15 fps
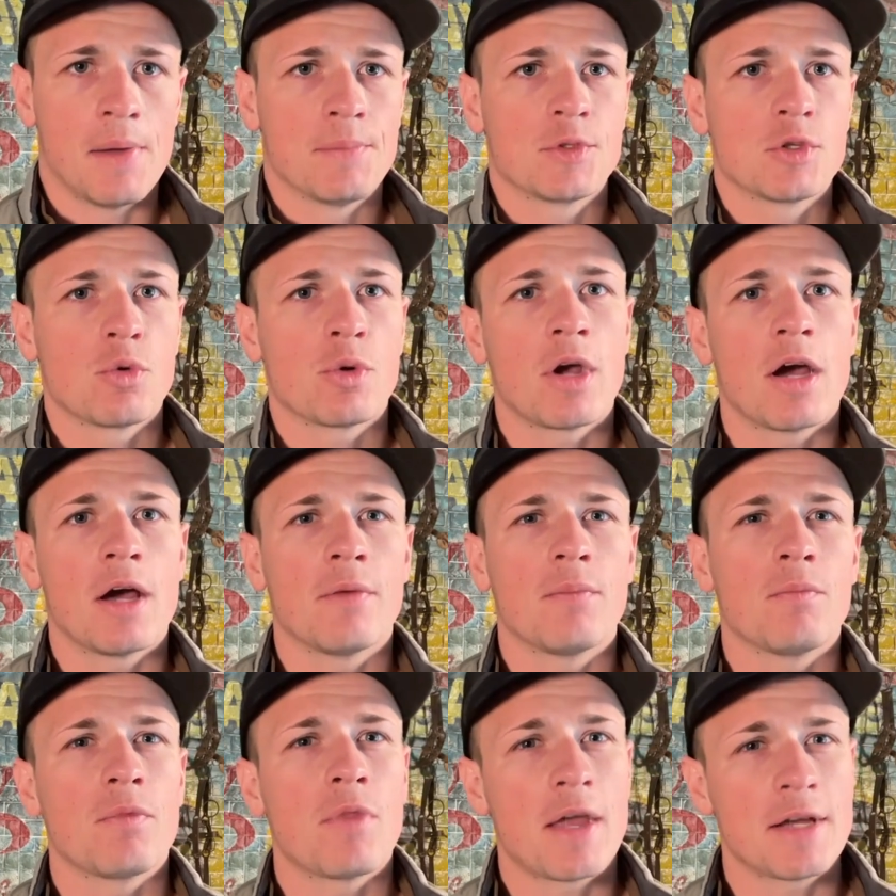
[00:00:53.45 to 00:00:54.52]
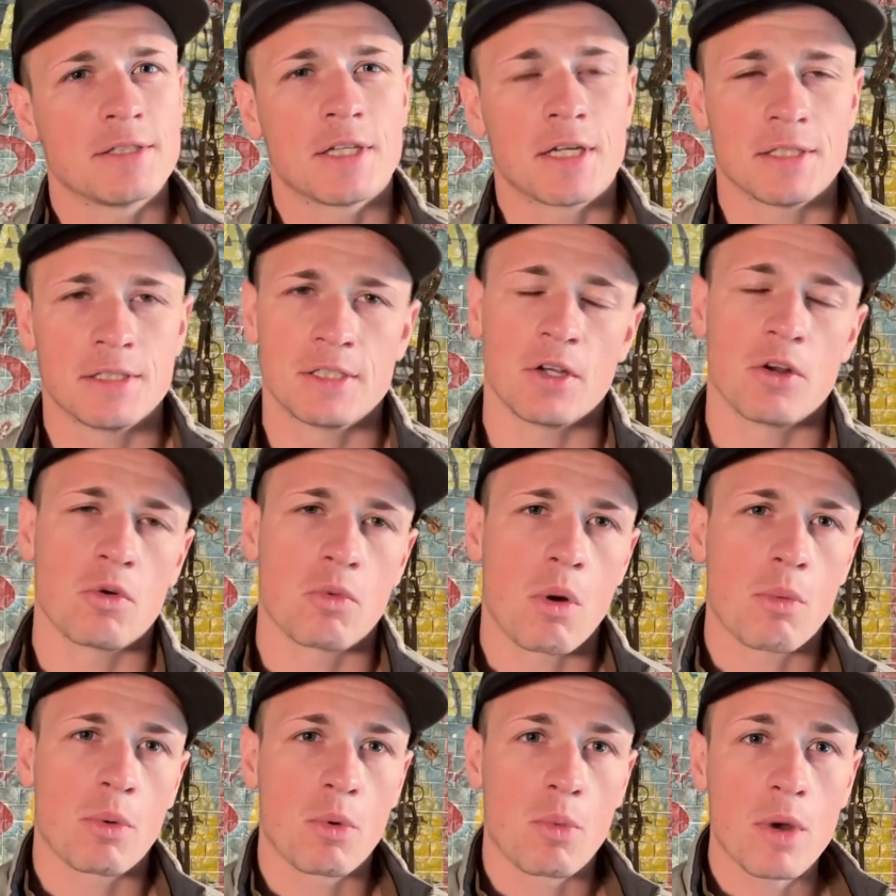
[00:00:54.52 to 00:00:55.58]
So we got things to consider.
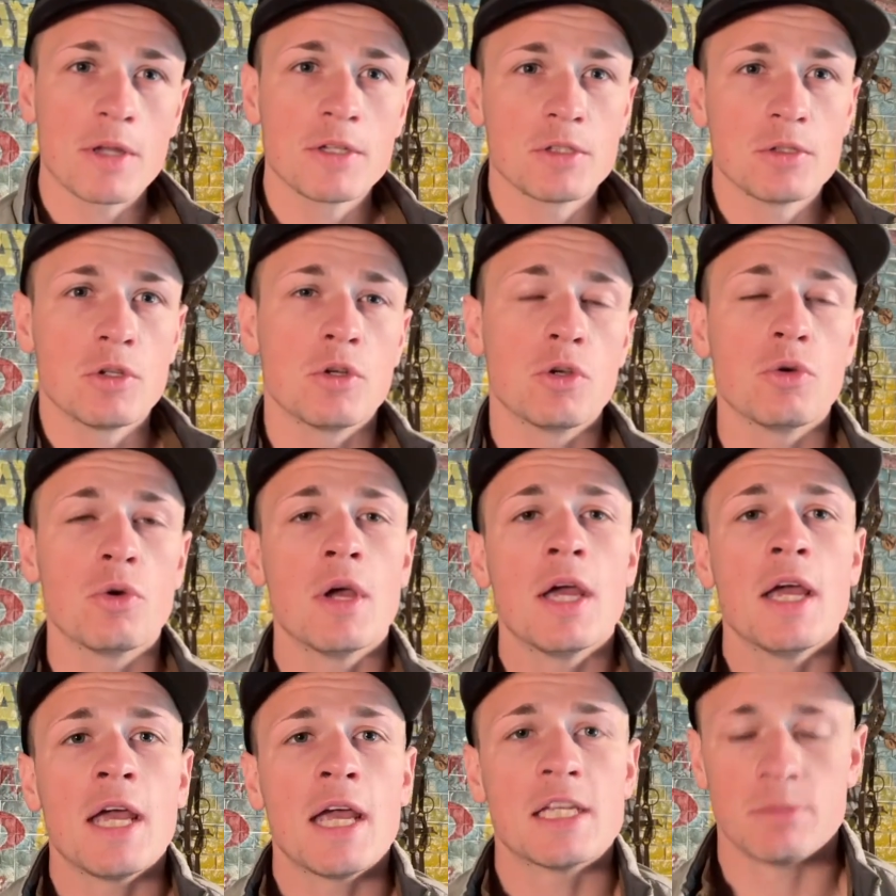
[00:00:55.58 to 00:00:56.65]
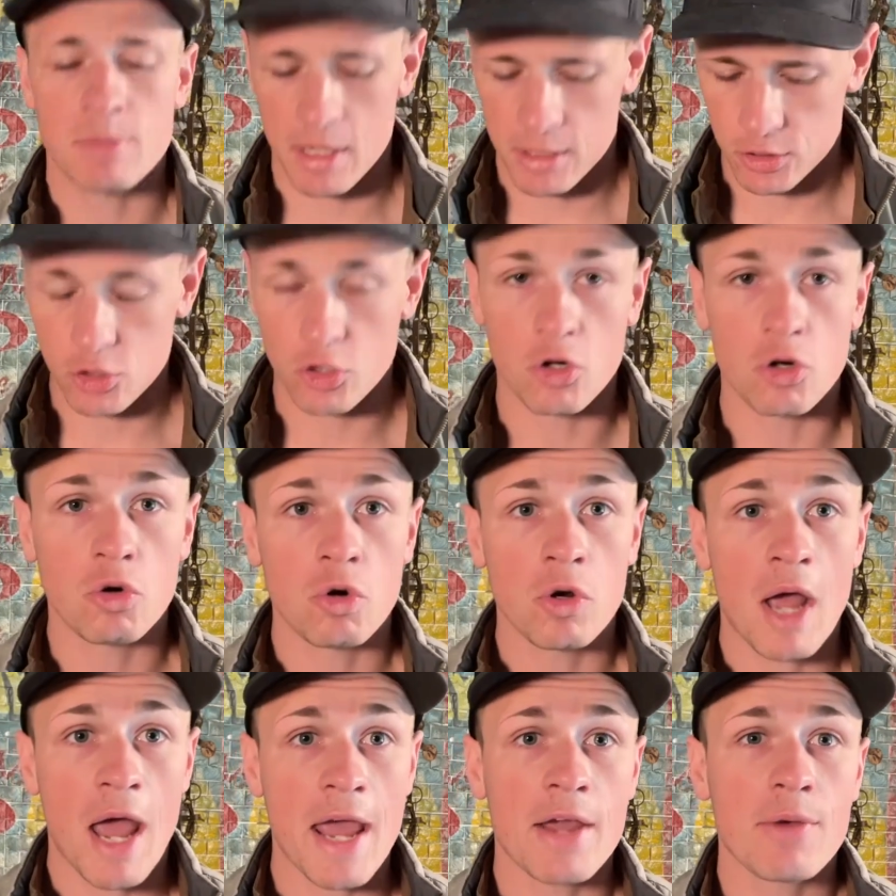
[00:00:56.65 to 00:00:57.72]
What we want to do is make sure
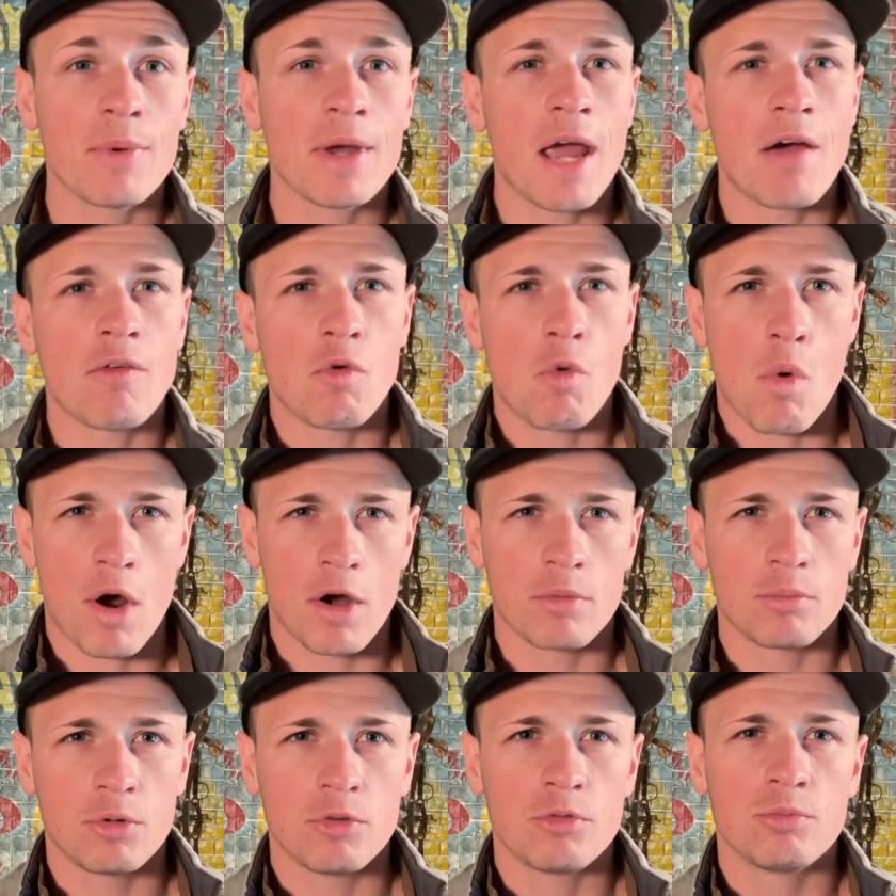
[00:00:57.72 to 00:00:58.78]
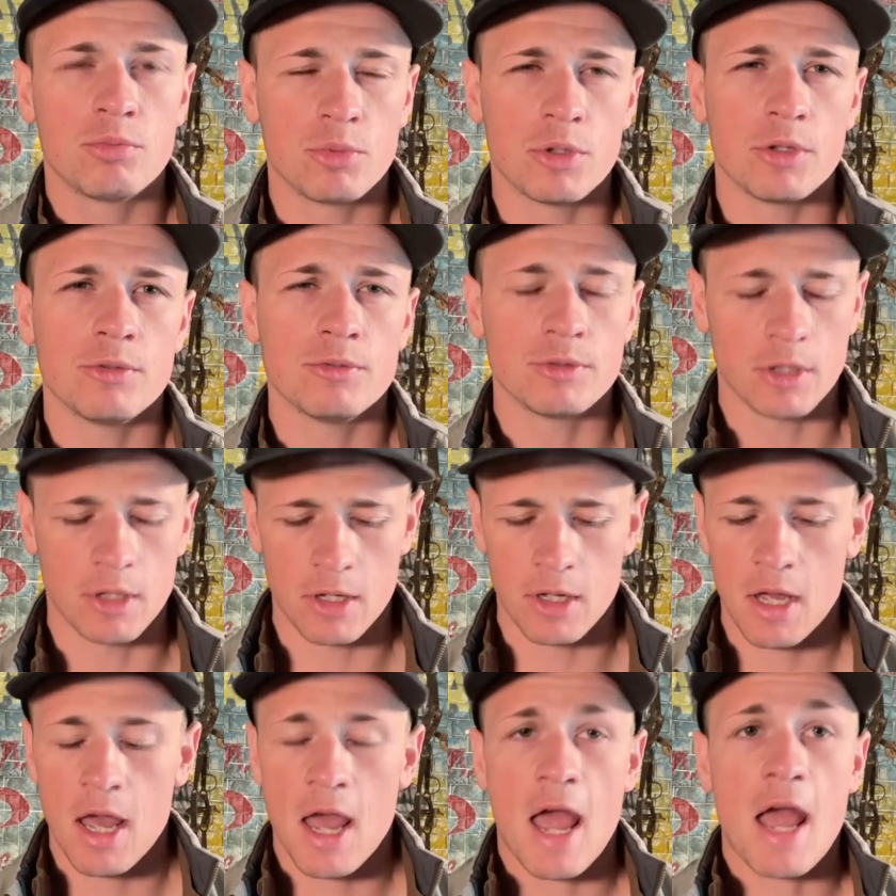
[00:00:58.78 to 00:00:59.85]
we have a waterproof boot
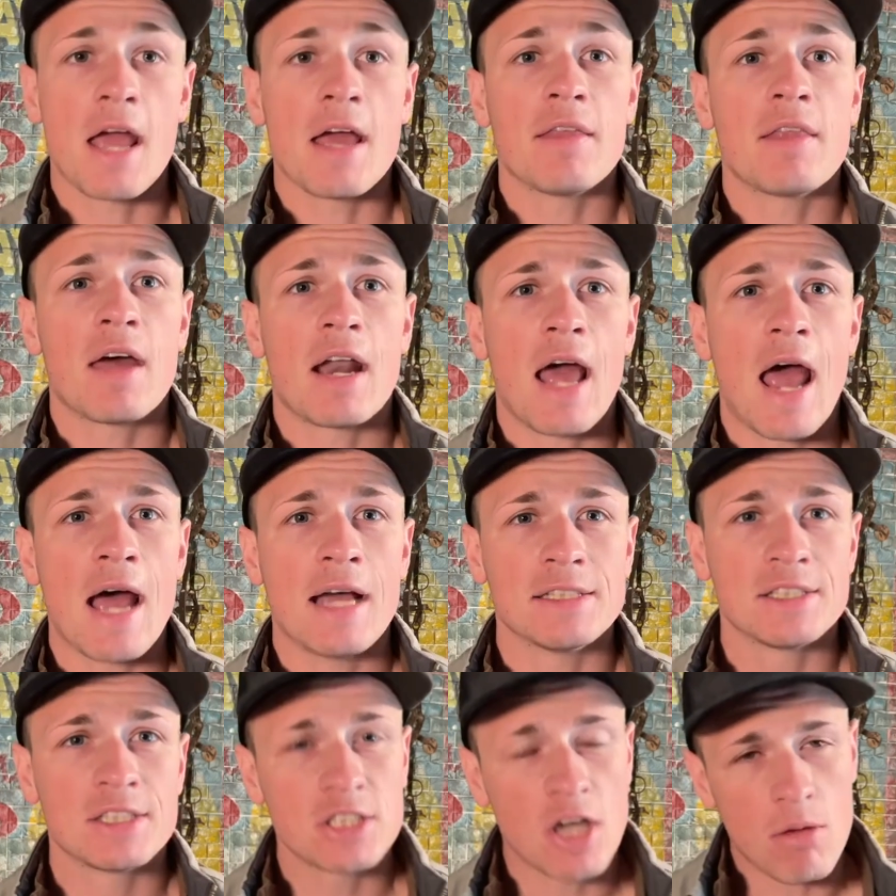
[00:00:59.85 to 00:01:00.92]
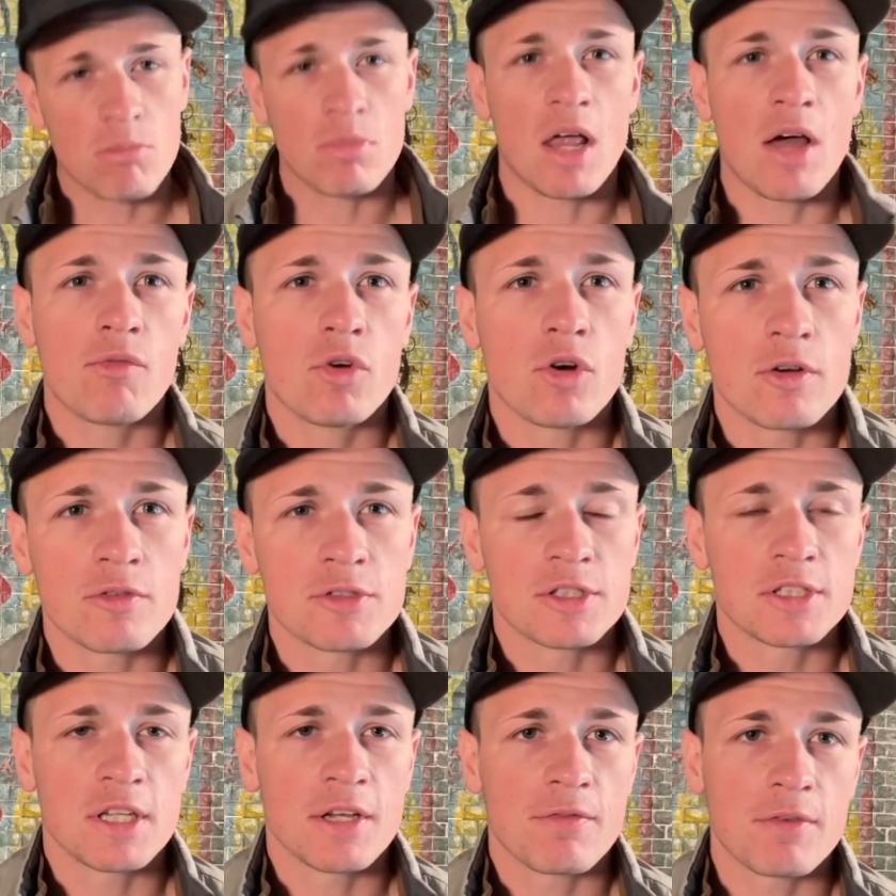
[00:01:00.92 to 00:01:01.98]
and that it has some level of
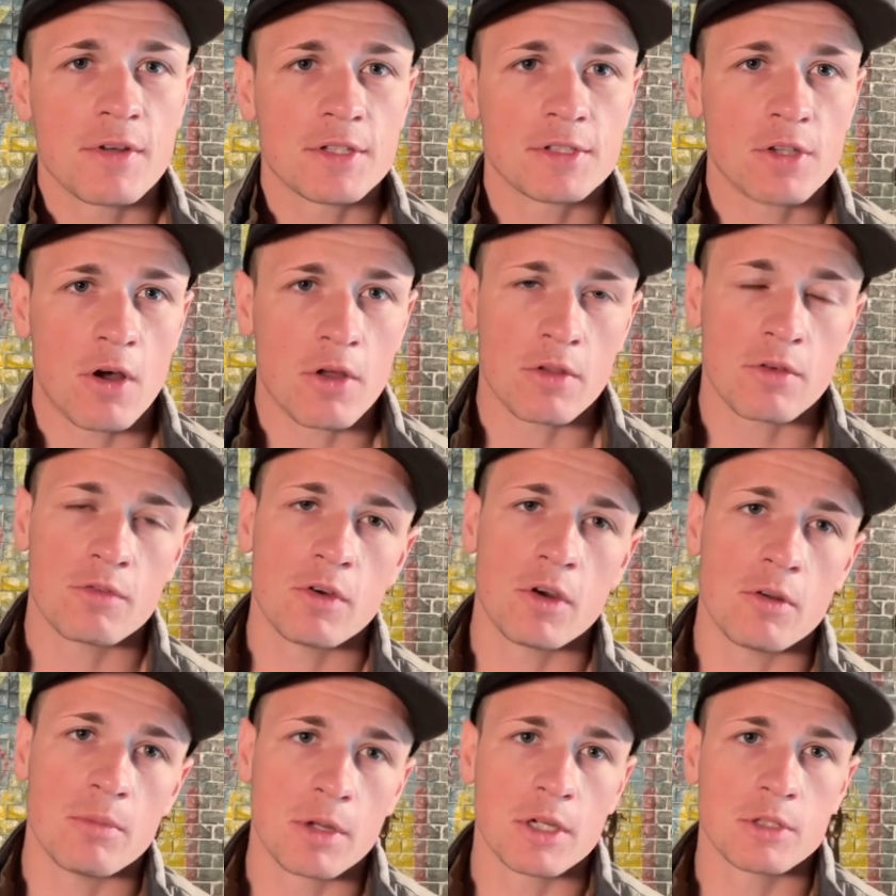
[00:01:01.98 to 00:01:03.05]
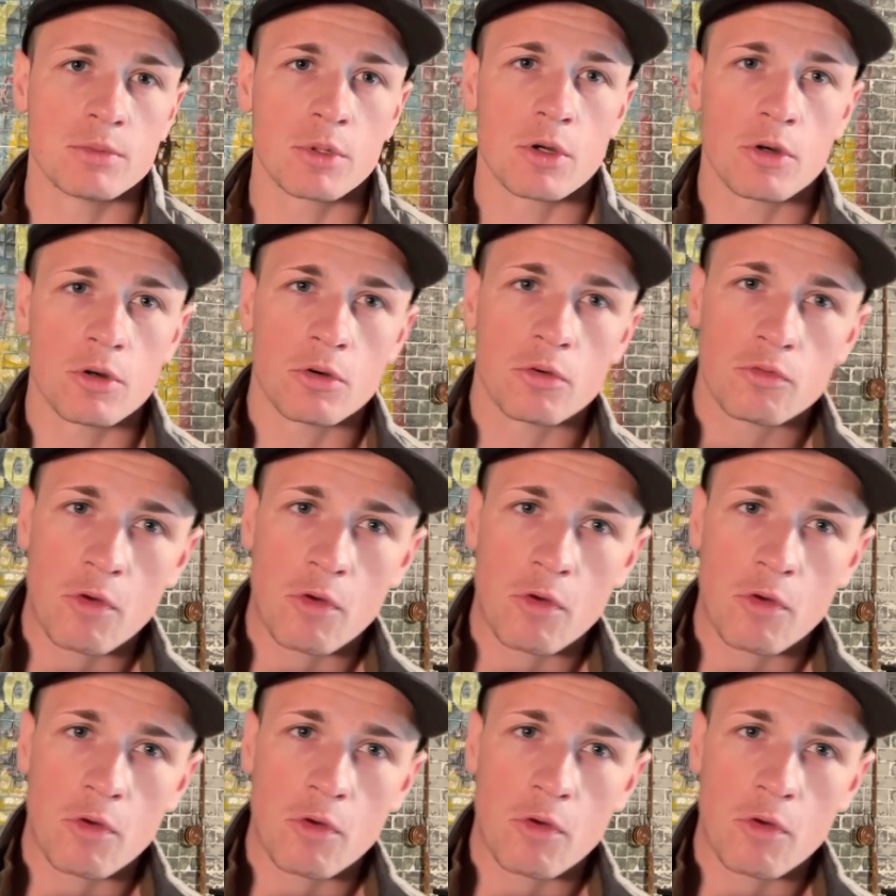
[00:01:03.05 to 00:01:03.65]
stiffness on the foot, because we will